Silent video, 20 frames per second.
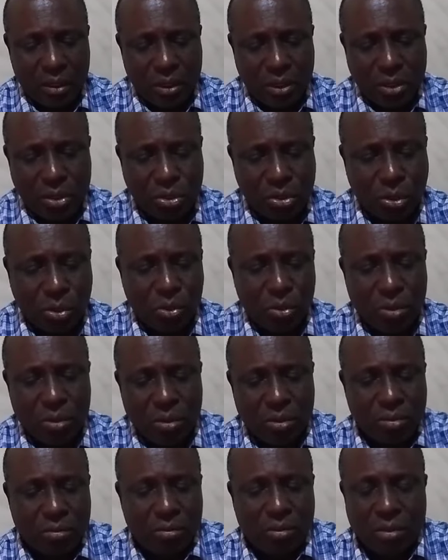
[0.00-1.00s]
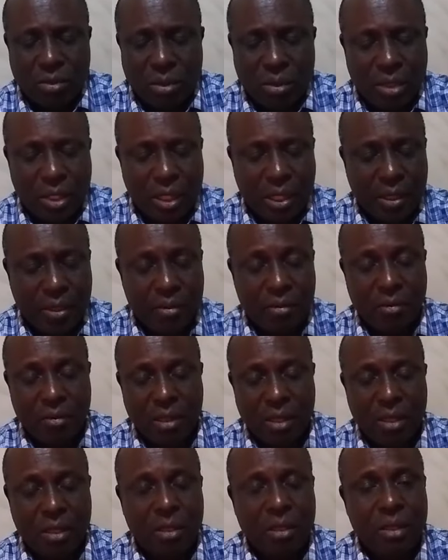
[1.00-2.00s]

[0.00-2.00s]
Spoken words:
so in